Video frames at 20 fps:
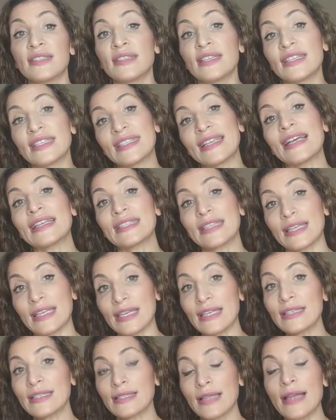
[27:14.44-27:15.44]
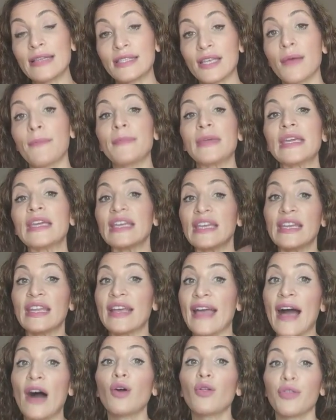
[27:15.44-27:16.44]
necessities and to me
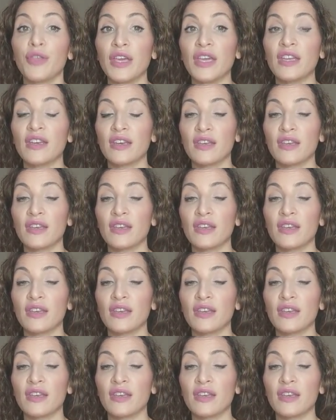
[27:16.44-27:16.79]
eating healthy